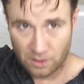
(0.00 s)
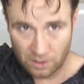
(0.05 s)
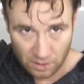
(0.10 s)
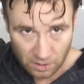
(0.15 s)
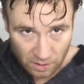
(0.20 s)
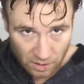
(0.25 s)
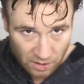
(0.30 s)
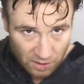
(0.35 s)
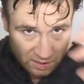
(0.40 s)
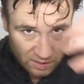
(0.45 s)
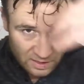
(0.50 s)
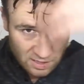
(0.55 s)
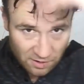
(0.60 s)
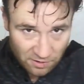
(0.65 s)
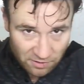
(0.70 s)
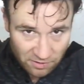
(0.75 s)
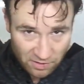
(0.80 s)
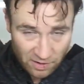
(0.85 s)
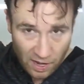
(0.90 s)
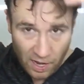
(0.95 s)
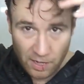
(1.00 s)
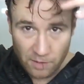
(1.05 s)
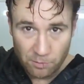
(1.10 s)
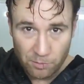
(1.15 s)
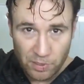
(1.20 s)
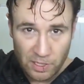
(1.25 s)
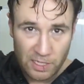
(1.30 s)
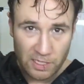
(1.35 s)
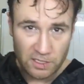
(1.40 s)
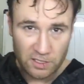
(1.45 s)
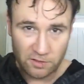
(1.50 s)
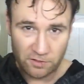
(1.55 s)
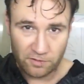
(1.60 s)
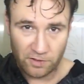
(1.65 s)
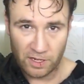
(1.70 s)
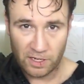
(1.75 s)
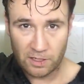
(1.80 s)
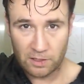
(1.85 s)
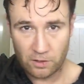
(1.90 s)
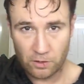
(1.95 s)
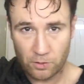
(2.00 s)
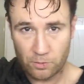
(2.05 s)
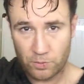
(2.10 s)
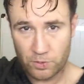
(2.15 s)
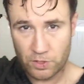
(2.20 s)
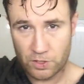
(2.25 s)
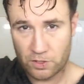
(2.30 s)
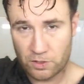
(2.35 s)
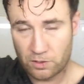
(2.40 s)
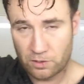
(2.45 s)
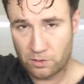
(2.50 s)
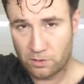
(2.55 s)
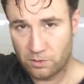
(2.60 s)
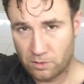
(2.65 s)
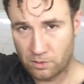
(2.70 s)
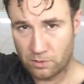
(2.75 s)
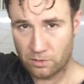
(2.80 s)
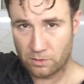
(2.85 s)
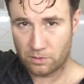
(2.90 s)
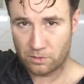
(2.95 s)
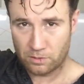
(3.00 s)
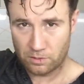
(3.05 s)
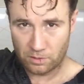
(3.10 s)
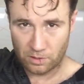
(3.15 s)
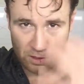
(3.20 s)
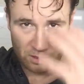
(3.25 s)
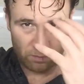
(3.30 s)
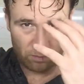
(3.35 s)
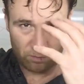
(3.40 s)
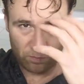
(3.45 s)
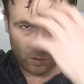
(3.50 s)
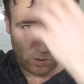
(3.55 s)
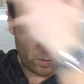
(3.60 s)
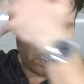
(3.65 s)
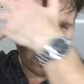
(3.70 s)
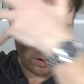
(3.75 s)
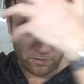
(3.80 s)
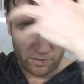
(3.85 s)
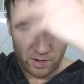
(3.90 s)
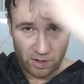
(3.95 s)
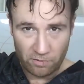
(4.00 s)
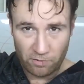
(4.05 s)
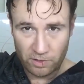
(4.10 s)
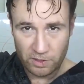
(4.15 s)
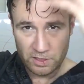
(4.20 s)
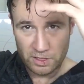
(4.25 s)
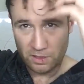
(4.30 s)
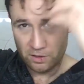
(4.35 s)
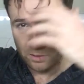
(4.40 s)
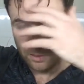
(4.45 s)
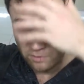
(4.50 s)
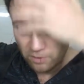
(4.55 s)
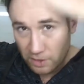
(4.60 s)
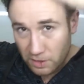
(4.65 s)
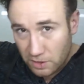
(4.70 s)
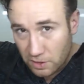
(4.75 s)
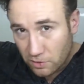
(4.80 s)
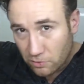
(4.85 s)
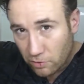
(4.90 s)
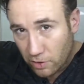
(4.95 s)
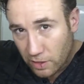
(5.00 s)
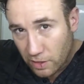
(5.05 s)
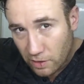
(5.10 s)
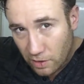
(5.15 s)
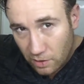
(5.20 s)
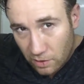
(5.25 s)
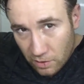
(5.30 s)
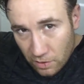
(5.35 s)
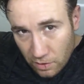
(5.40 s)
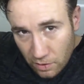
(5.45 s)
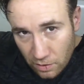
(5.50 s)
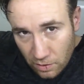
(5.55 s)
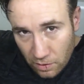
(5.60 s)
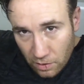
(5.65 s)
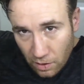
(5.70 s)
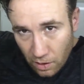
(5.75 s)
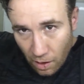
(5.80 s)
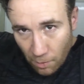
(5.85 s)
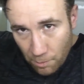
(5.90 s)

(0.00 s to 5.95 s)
and it doesn't have unbleached V-loops that are going off in every single direction, creating a